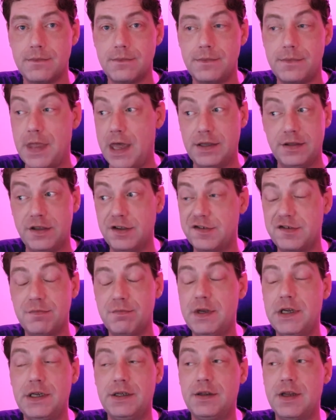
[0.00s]
That doesn't
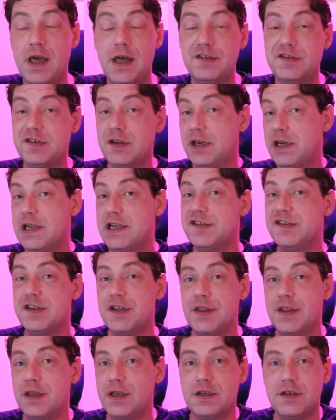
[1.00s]
mean that's an easy
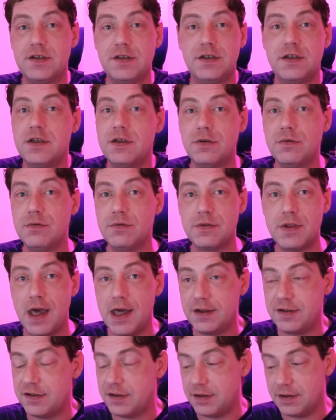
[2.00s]
thing to do.
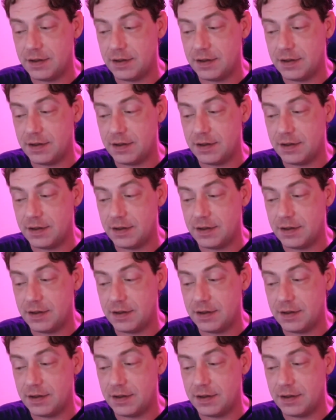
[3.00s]
That